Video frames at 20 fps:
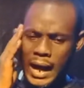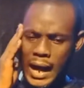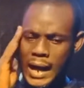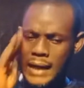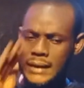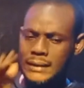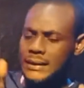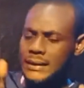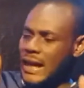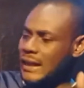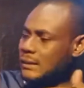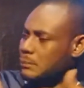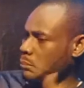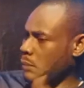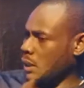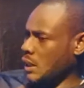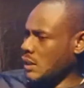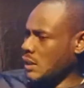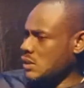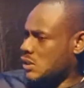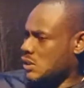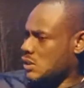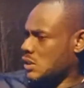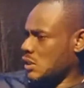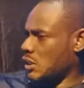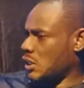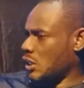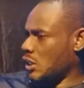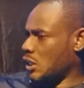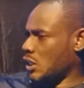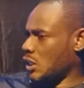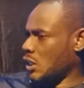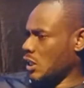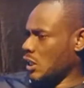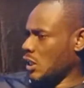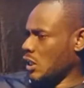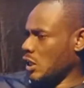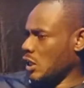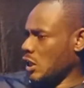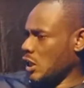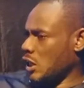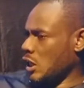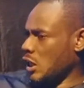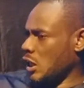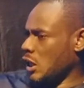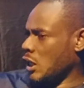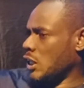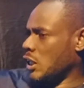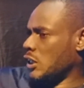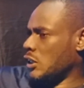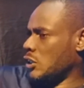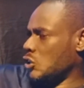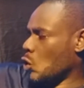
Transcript: And that means in